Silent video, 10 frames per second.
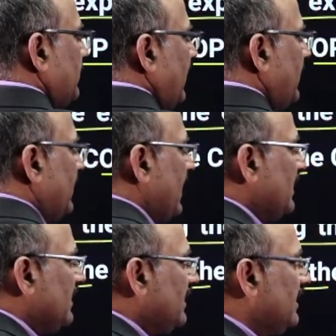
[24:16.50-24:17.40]
the air
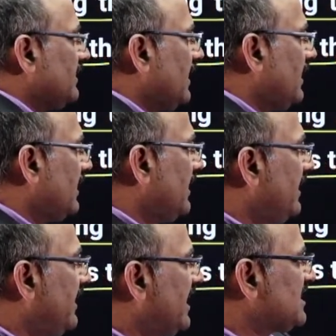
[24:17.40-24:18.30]
entering the
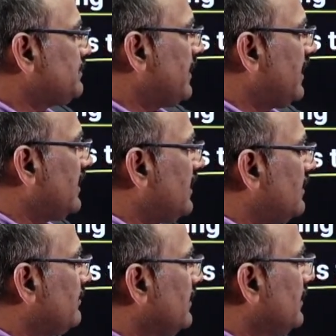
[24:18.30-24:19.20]

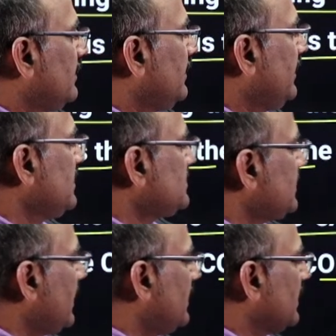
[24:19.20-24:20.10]
expander is
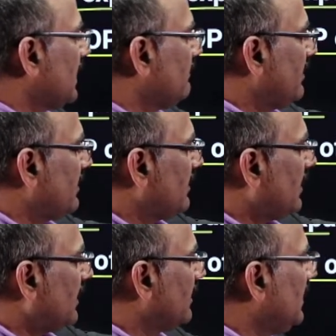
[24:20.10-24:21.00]
300 Kelvin
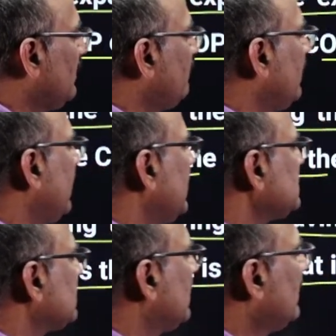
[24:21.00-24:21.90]
and leaving
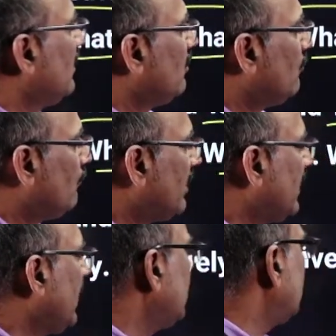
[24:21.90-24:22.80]
is
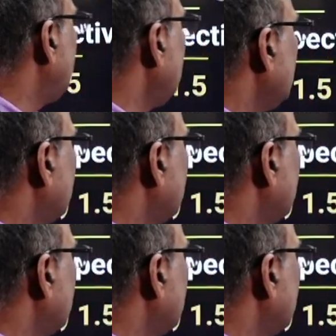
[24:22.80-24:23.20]
180